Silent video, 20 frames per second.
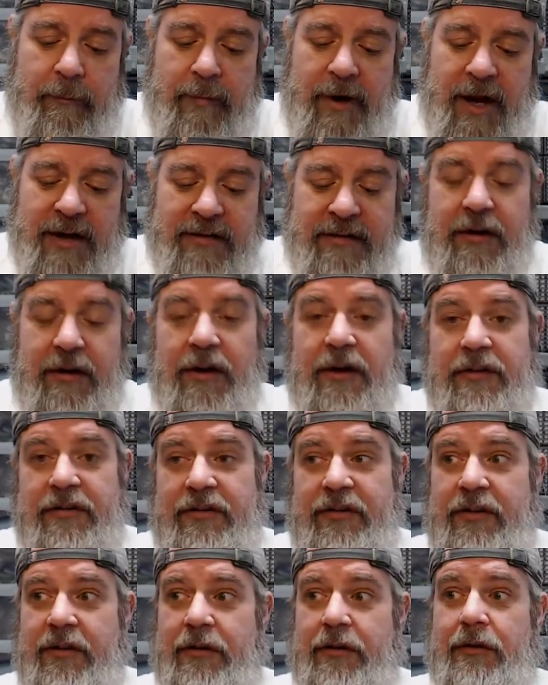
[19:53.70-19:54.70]
it's good
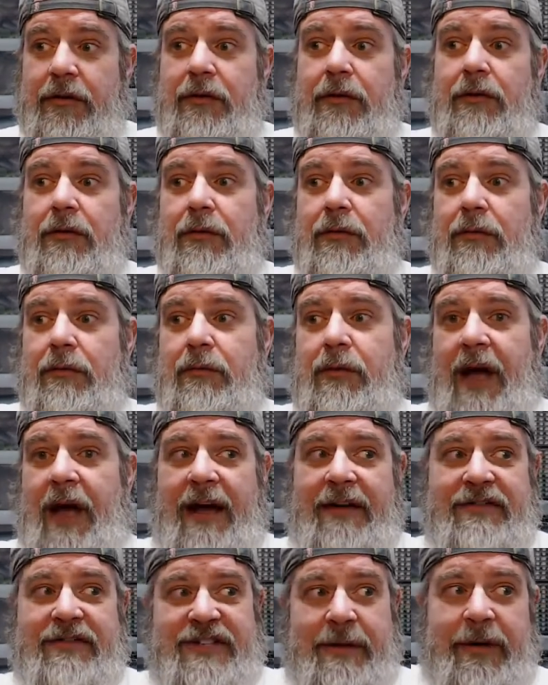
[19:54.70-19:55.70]
to
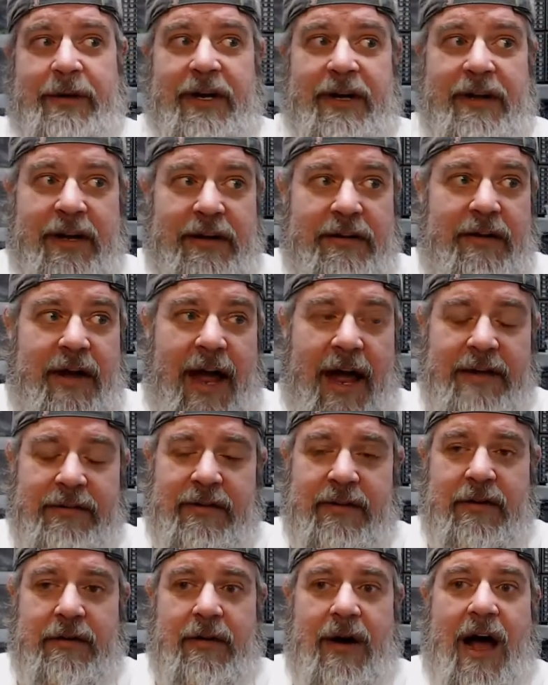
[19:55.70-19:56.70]
have somebody that has
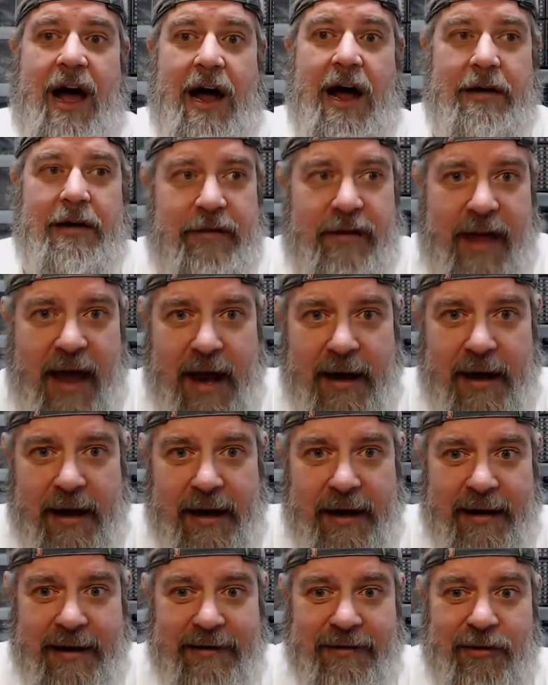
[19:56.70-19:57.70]
an eye for that
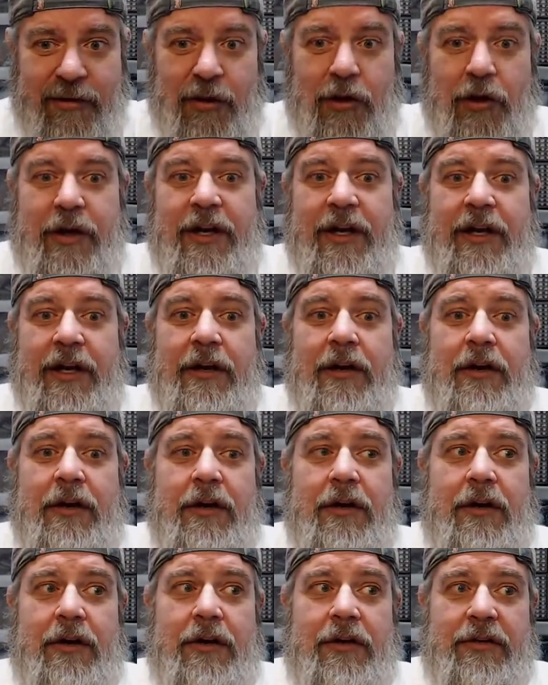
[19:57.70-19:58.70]
and is looking
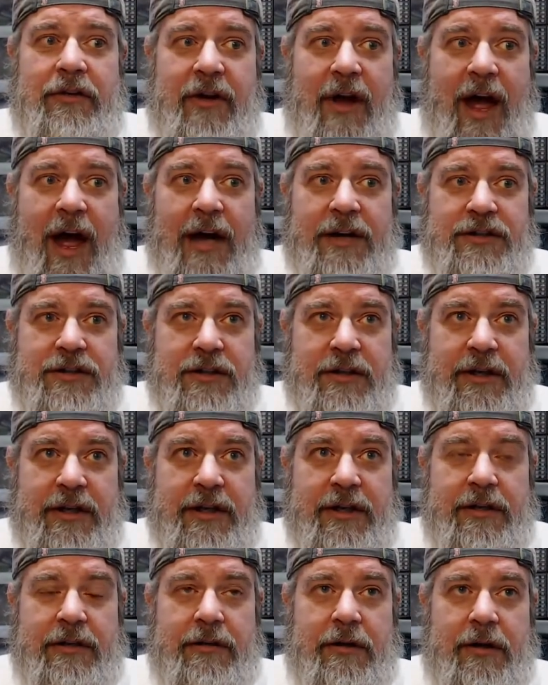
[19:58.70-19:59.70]
to
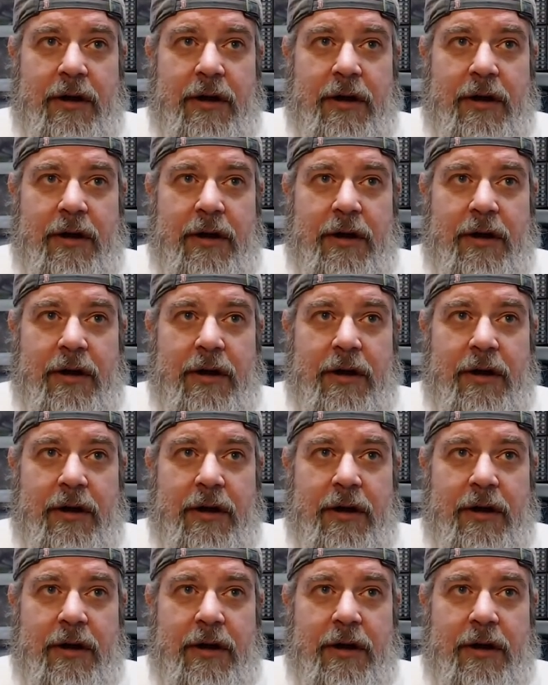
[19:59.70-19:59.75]
actually